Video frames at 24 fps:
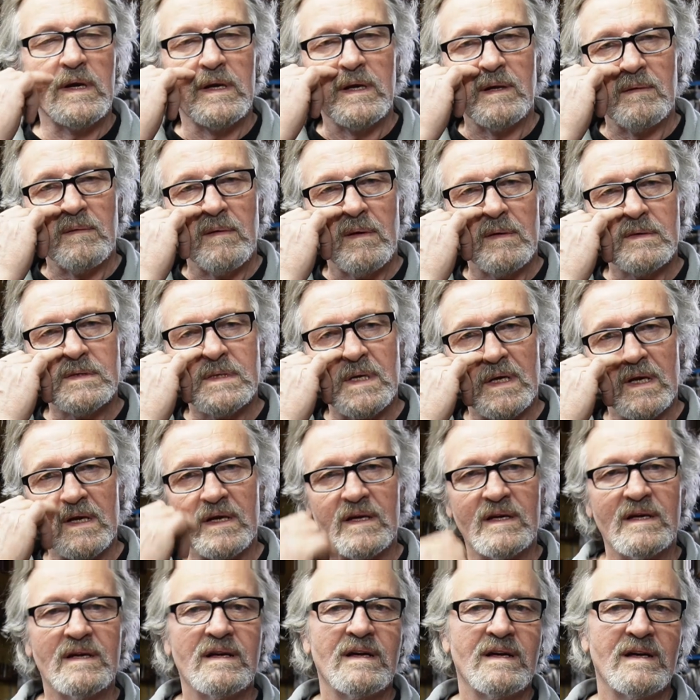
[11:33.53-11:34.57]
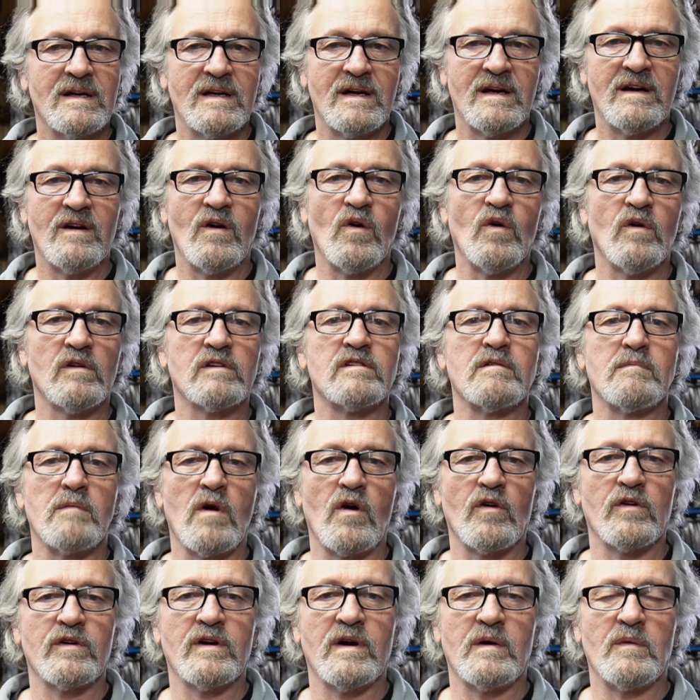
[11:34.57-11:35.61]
and it was on a older motor.